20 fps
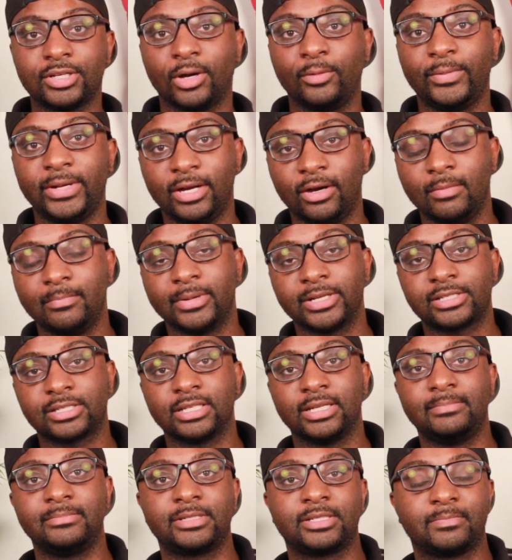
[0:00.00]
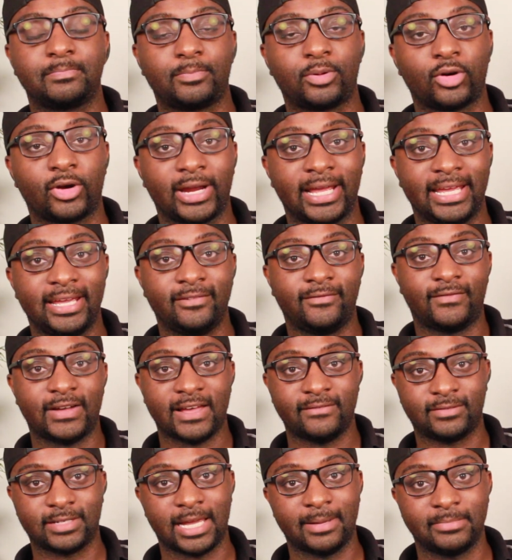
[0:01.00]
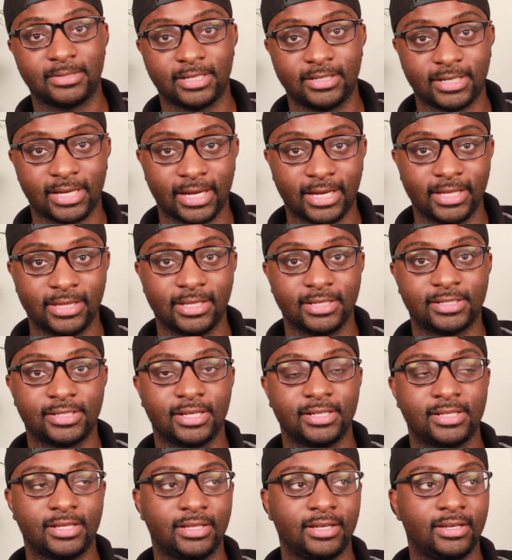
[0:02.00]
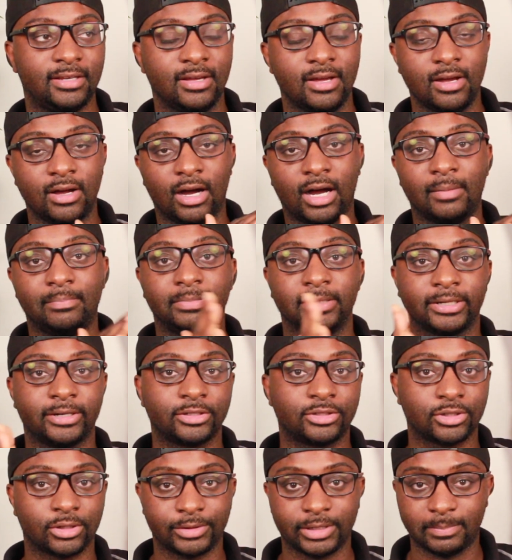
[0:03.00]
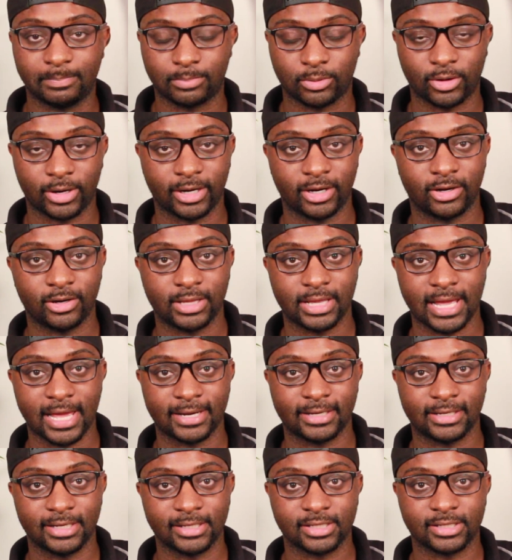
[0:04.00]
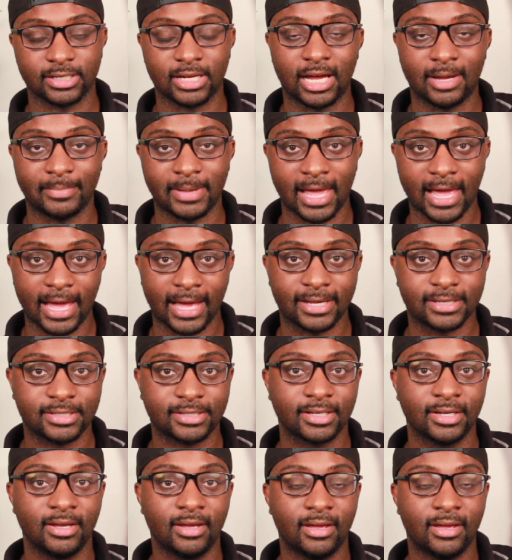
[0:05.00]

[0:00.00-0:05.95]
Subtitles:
So we know Muslims pray 5 times a day. This is the obligatory prayer that Islam has.